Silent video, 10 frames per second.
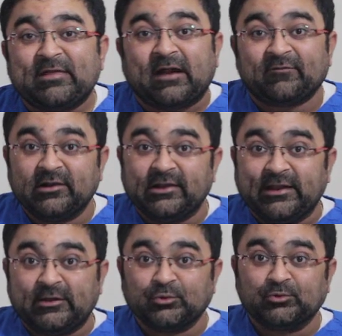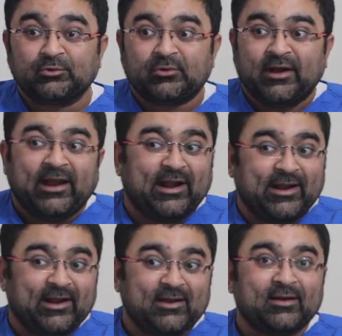that will lead to
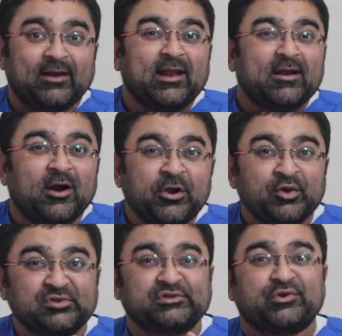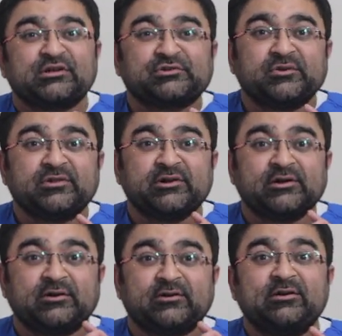headache and undue stress on
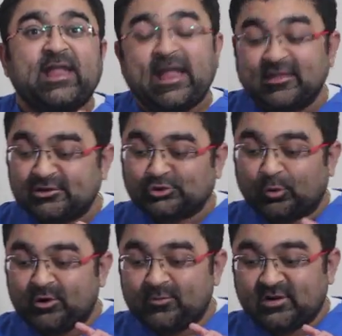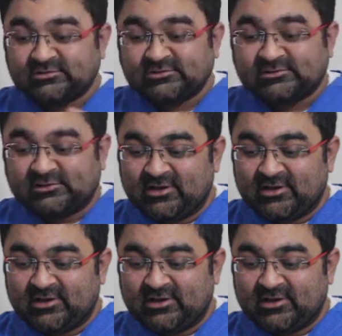the neck and the shoulder muscles.